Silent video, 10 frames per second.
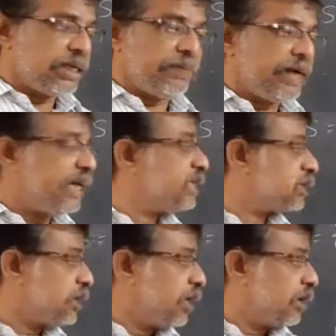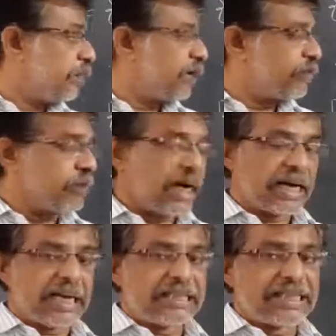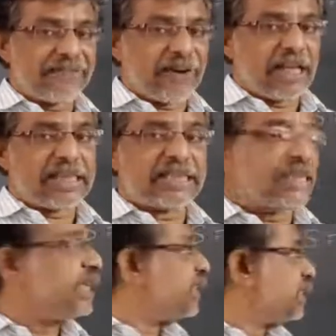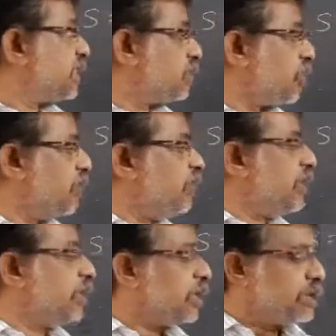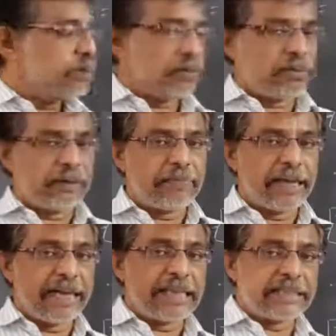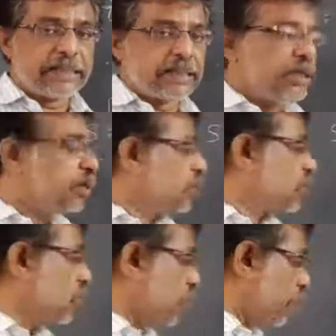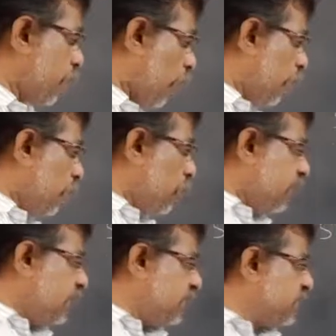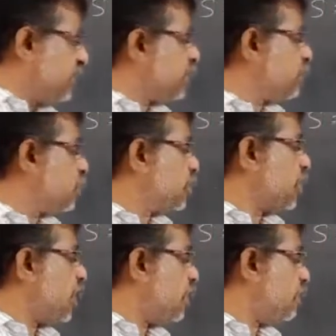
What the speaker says: by 8. But occurrence of all the 3 heads is only 1, so 1 by 8. So probability distribution of